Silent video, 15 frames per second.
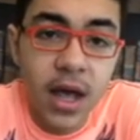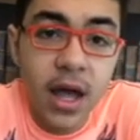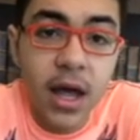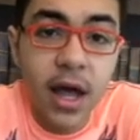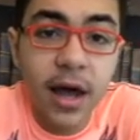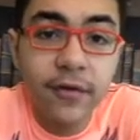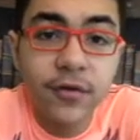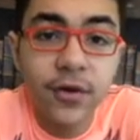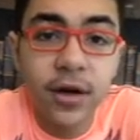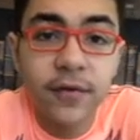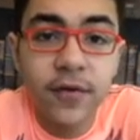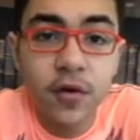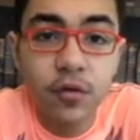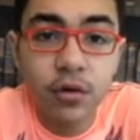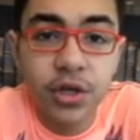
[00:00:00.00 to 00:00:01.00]
After a few
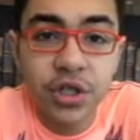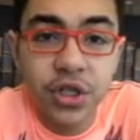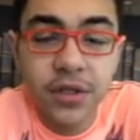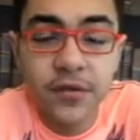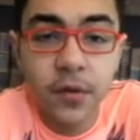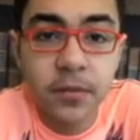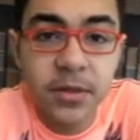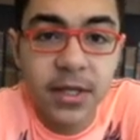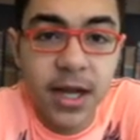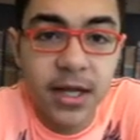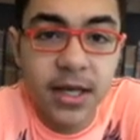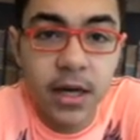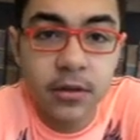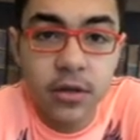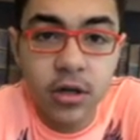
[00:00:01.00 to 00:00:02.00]
questions from Sadie
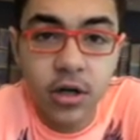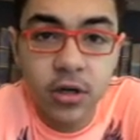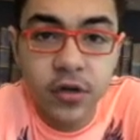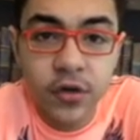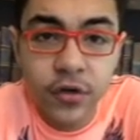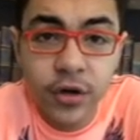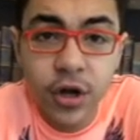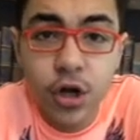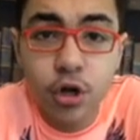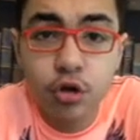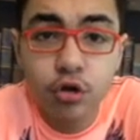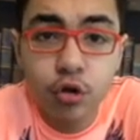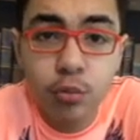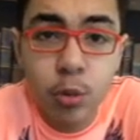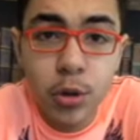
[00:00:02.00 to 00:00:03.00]
and Carter,
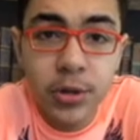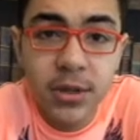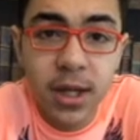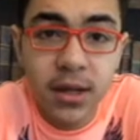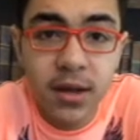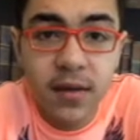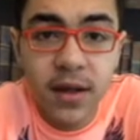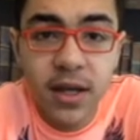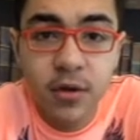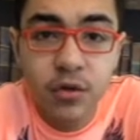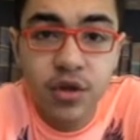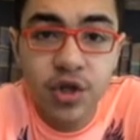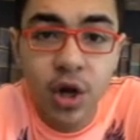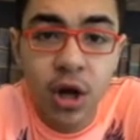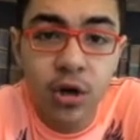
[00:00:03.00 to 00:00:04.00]
Doughboy decided that he was
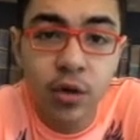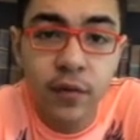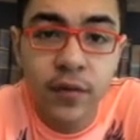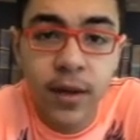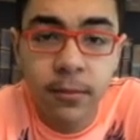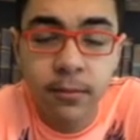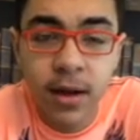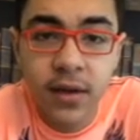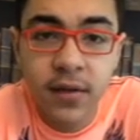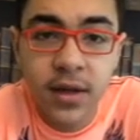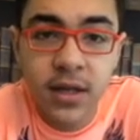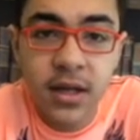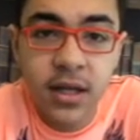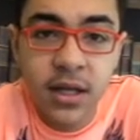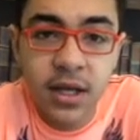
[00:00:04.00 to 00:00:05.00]
tired of them, and
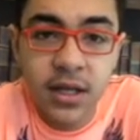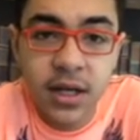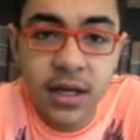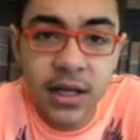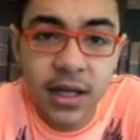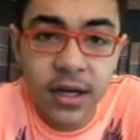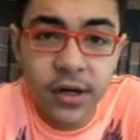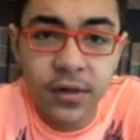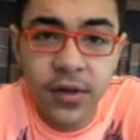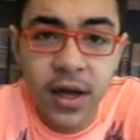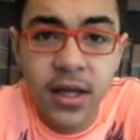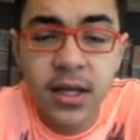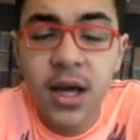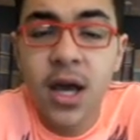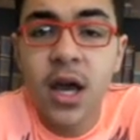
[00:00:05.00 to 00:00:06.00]
then he declared
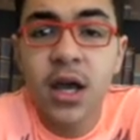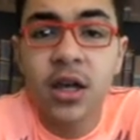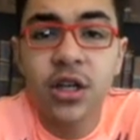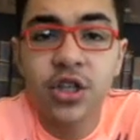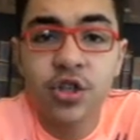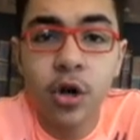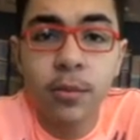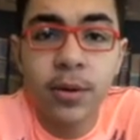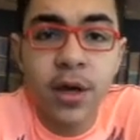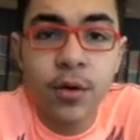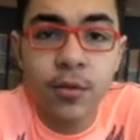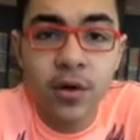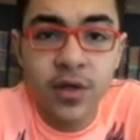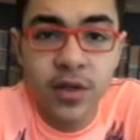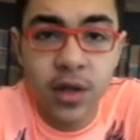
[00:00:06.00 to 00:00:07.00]
that his job here
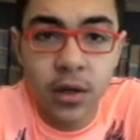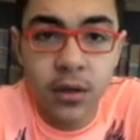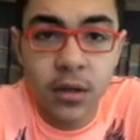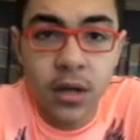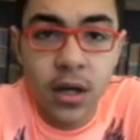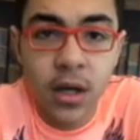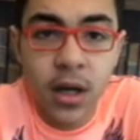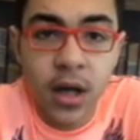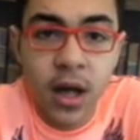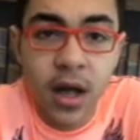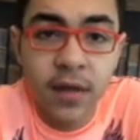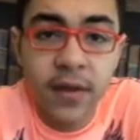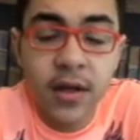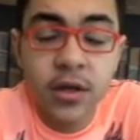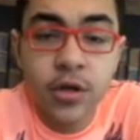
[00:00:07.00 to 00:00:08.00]
was done, and
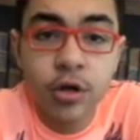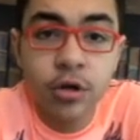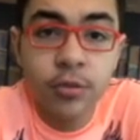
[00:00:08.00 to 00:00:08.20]
then turned